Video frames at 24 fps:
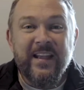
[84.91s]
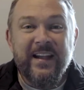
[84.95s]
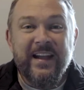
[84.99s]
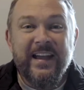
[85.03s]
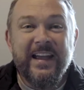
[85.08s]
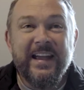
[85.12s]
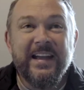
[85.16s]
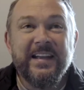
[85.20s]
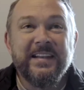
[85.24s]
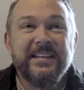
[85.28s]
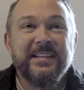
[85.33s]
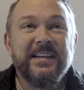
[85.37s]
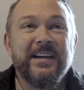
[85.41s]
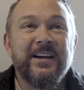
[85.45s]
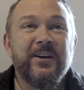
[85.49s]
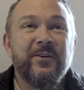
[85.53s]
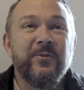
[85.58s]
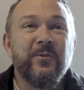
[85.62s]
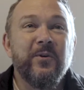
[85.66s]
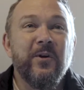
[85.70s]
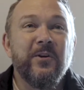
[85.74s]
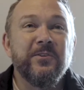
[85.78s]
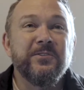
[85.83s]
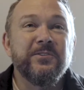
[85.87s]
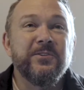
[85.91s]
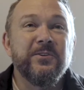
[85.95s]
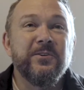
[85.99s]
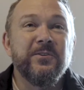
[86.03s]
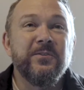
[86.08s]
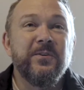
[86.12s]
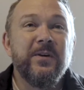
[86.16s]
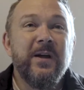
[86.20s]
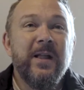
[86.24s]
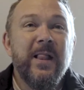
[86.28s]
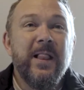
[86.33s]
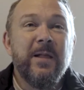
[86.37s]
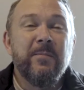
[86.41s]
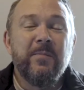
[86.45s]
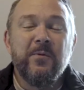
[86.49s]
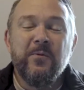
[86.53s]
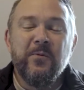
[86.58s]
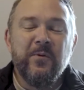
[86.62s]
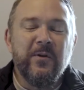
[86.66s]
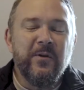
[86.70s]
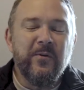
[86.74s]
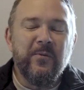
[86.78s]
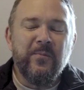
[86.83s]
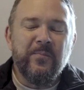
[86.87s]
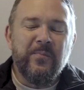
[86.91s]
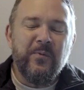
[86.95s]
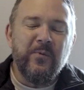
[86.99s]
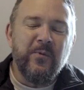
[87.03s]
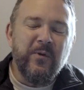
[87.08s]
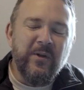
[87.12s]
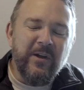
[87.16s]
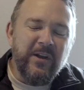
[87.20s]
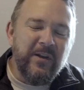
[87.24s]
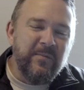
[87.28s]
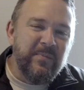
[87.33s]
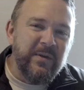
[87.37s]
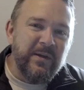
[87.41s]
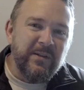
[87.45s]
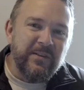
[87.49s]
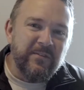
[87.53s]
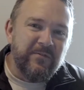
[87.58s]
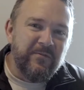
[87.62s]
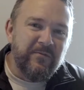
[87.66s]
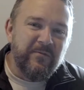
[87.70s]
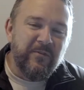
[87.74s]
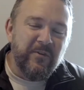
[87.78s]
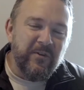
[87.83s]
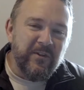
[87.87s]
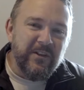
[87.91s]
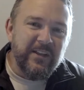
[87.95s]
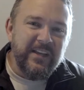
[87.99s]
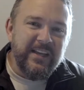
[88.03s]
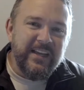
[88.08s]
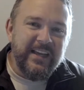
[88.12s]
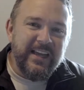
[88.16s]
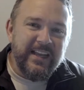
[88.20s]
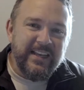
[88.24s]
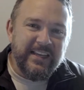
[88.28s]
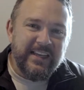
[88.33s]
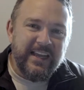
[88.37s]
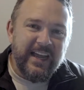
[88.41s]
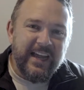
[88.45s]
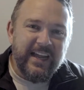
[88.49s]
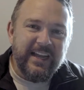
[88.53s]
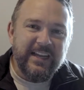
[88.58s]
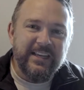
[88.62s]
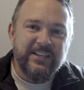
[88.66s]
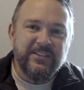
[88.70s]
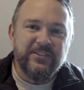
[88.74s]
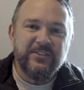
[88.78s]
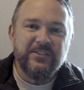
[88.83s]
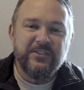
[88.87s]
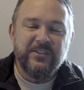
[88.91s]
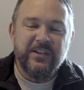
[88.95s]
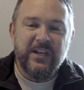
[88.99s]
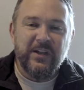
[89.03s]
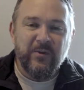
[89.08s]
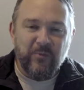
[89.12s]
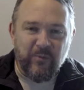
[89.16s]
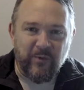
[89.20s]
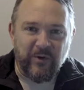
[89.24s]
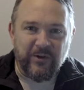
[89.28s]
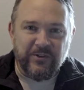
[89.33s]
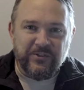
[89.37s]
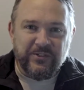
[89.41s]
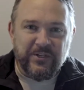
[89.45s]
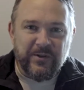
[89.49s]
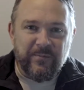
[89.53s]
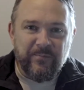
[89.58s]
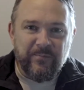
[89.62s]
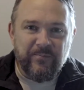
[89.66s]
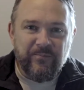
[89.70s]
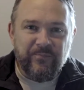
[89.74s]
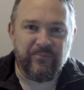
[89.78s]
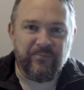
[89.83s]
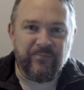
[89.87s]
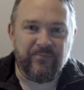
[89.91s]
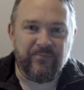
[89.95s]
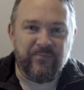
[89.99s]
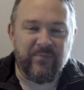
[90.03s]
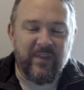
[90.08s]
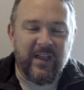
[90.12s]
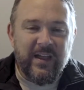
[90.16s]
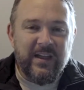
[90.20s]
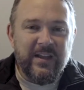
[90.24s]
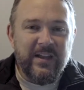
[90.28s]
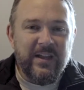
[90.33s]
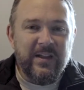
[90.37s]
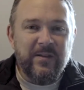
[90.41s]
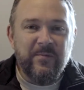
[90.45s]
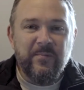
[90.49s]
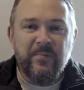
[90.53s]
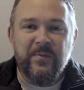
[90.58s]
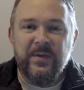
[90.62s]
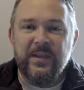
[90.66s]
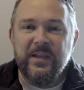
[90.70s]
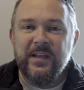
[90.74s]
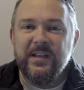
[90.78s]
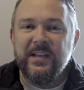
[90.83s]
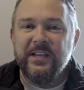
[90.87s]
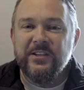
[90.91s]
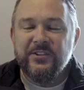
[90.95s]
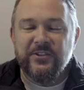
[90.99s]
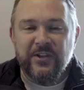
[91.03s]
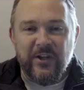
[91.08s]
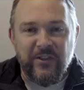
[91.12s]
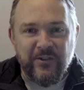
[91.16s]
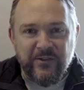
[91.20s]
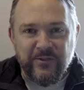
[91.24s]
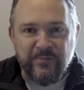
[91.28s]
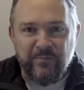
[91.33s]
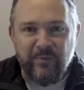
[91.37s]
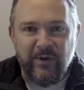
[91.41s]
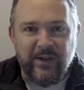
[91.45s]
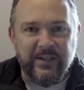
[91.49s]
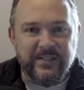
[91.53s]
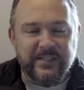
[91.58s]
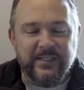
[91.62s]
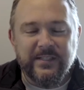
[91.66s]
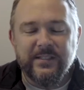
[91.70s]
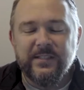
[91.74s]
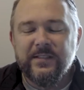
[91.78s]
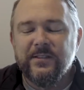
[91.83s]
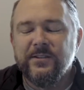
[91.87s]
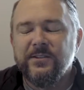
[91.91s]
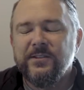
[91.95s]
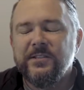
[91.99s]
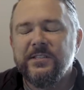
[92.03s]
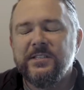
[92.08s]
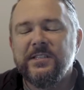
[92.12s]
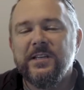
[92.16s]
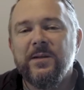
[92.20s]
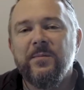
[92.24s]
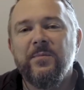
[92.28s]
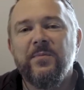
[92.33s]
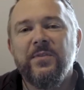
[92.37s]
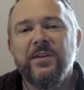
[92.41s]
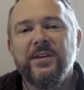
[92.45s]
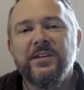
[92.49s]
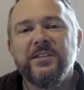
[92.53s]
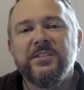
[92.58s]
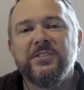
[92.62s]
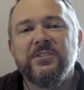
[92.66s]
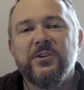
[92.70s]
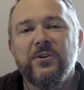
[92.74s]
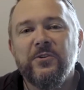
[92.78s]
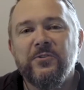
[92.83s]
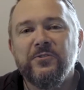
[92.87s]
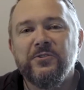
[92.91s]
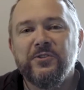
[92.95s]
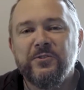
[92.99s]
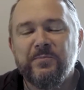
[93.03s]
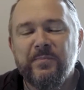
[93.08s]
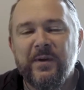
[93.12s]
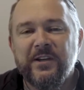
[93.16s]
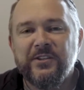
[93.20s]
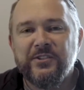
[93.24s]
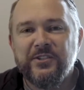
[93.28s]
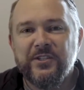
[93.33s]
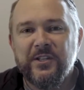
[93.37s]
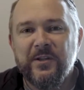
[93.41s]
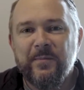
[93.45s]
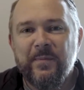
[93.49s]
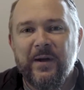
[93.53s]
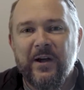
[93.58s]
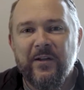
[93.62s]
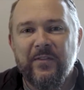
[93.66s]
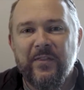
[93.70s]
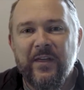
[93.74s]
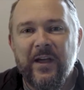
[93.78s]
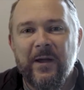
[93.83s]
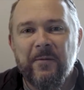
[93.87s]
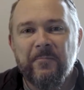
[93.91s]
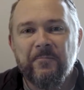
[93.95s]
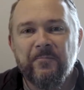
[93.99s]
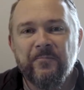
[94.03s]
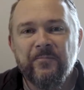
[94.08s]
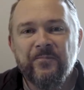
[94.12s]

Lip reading: And we're also but we're going to be able to fully engage in worship and be in each other's presence. And there's something so special about that.